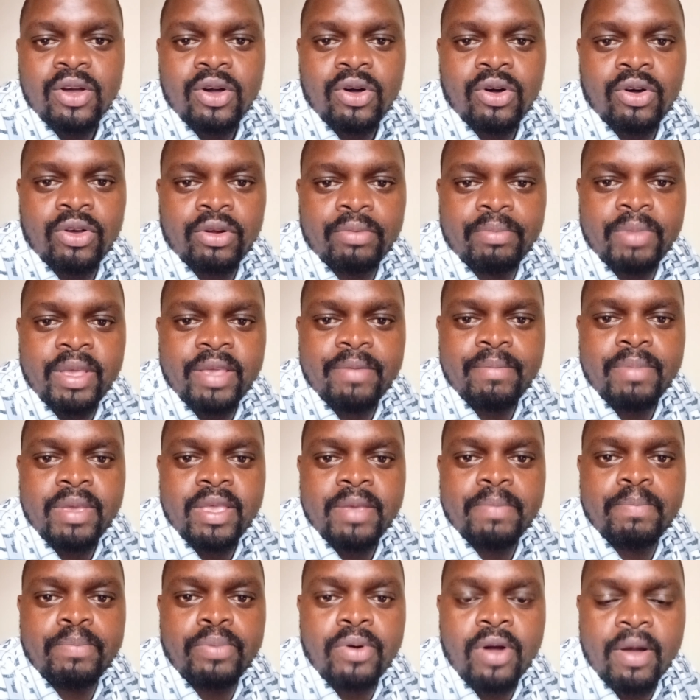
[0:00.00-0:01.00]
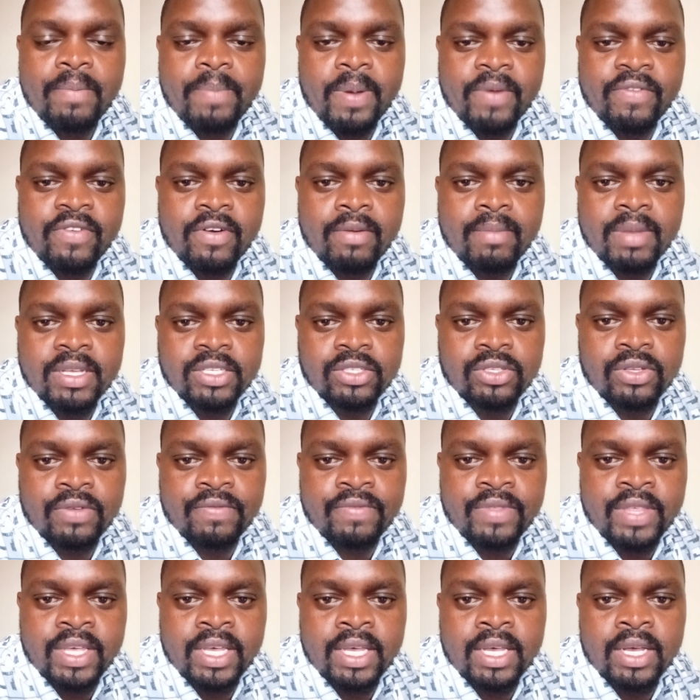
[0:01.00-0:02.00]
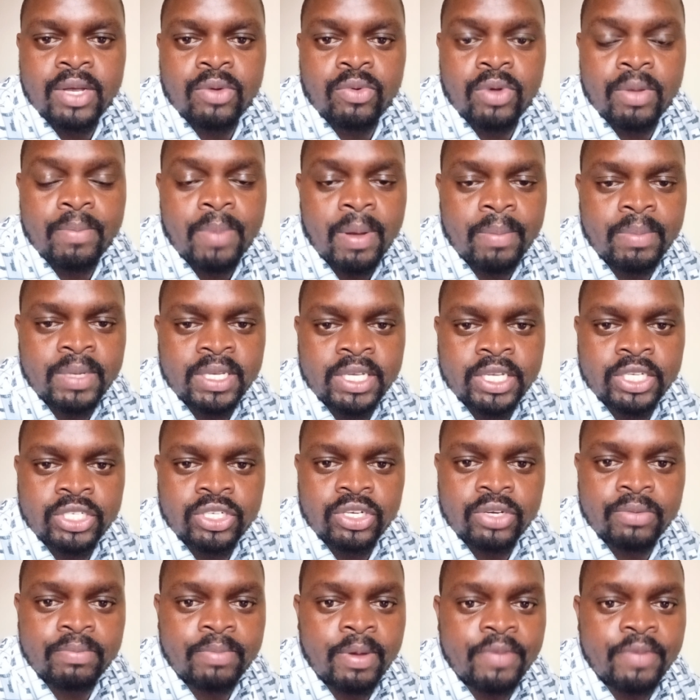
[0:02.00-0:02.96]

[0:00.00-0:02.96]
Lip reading: or maybe poor performance of the web application.